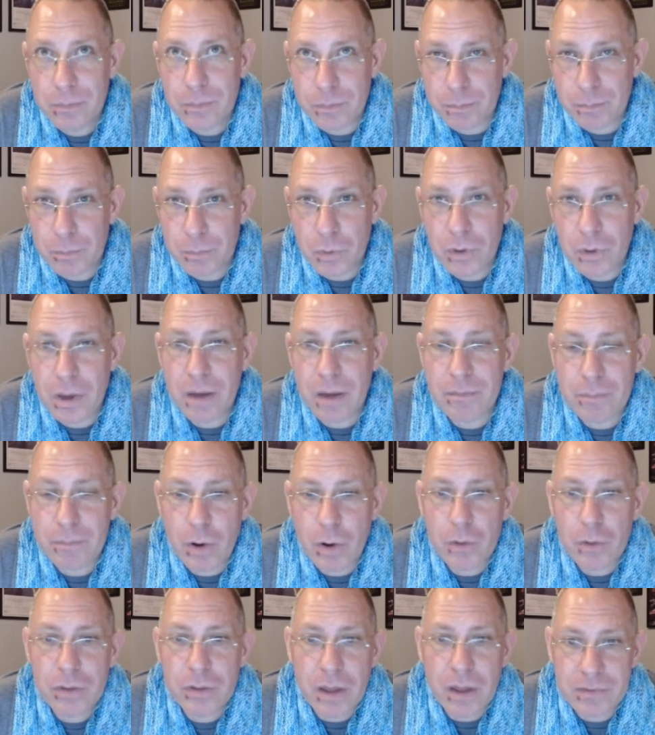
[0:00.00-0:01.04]
uh,
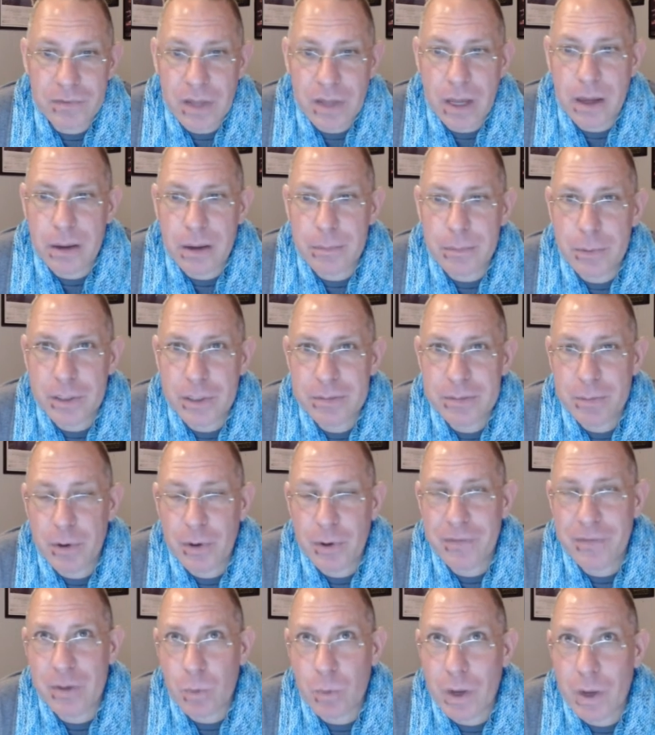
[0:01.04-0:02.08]
both uh, uh, Pitch
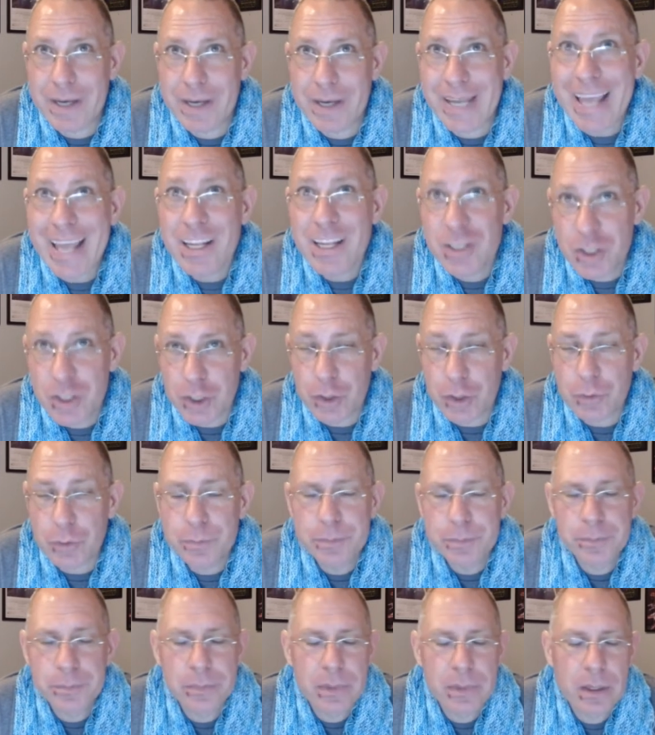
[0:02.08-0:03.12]
Perfect one and two.
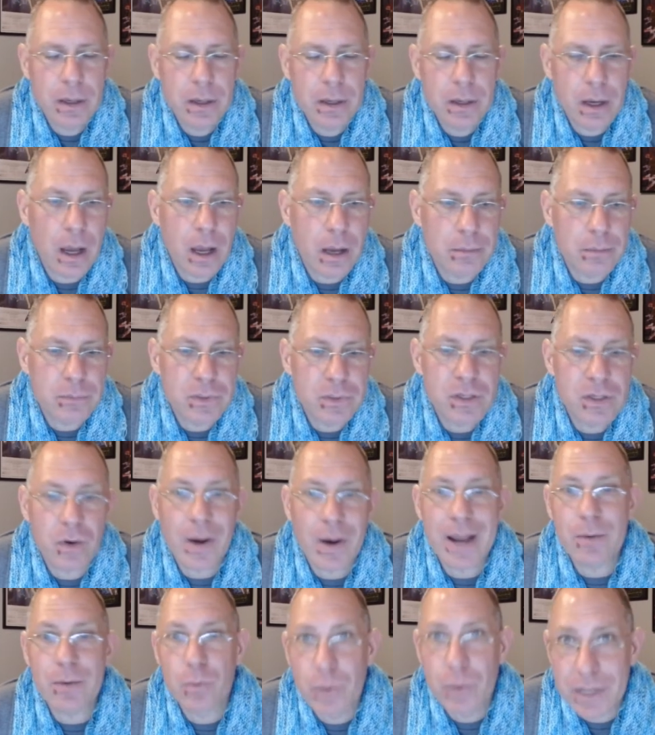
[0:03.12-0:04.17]
Um, so I
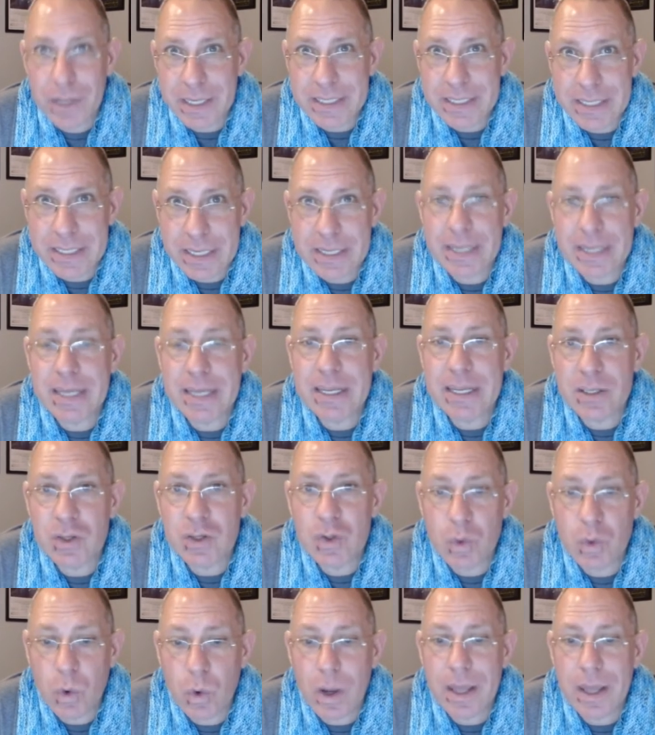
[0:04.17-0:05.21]
really did
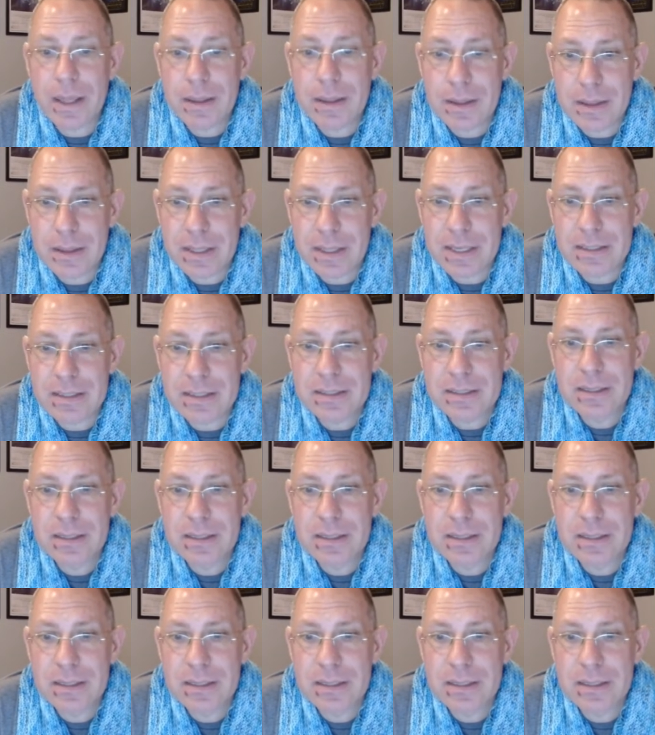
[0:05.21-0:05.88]
enjoy this